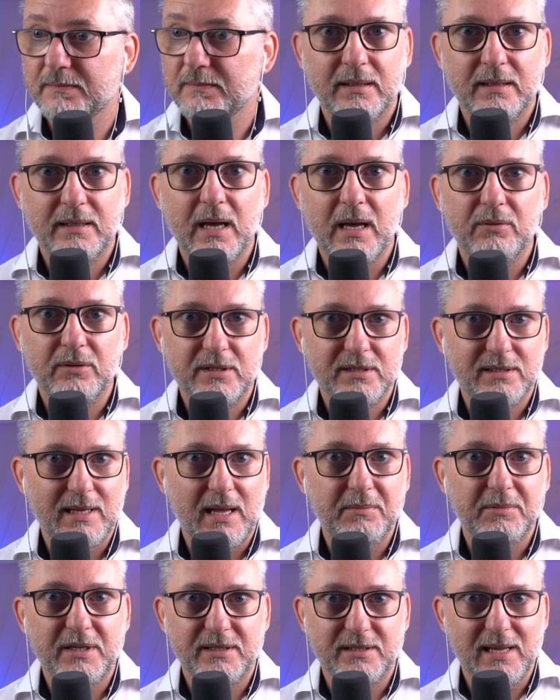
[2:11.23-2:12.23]
Now this
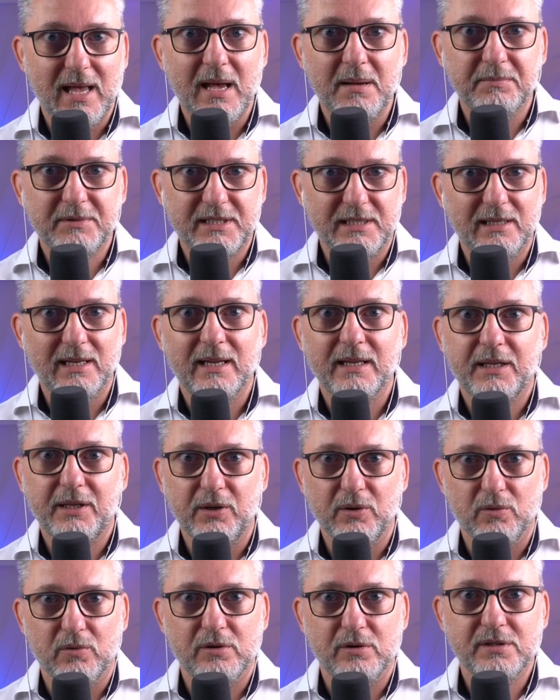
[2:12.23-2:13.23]
tab is empty like
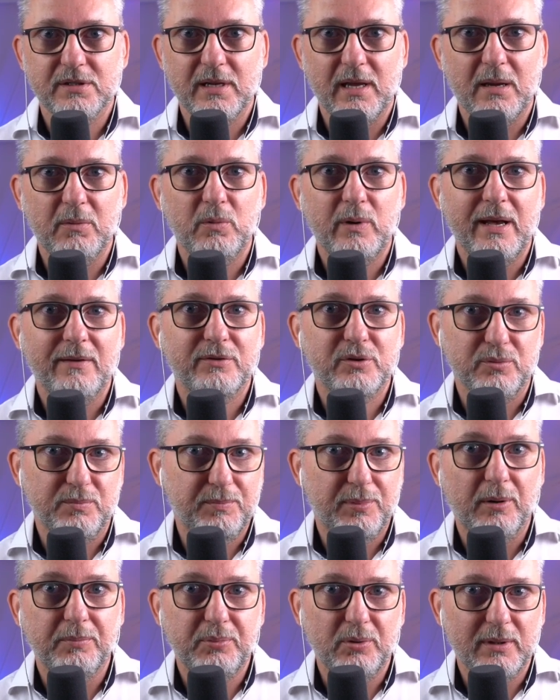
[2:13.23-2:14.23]
yours and we have to
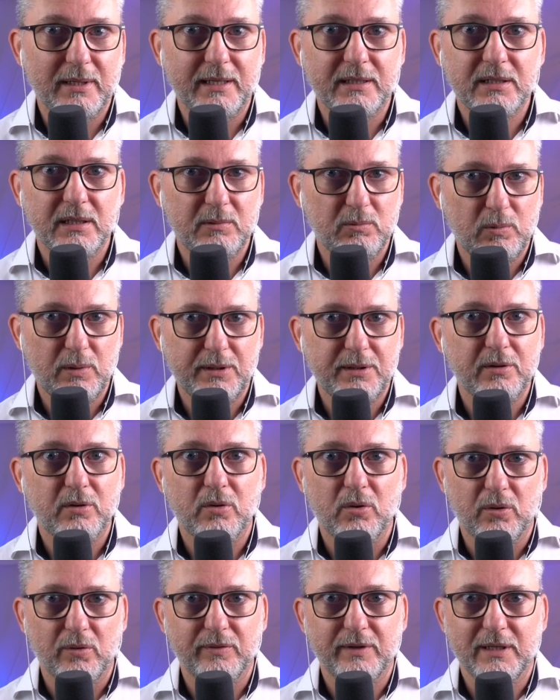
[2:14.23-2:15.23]
populate it with your
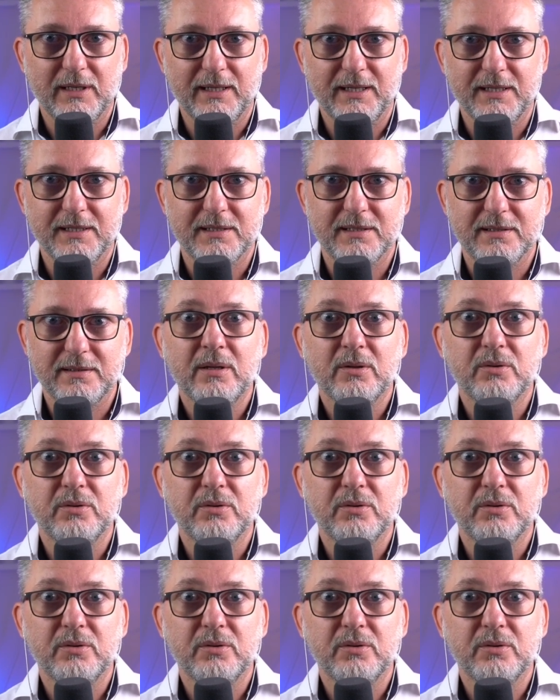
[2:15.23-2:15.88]
overlays.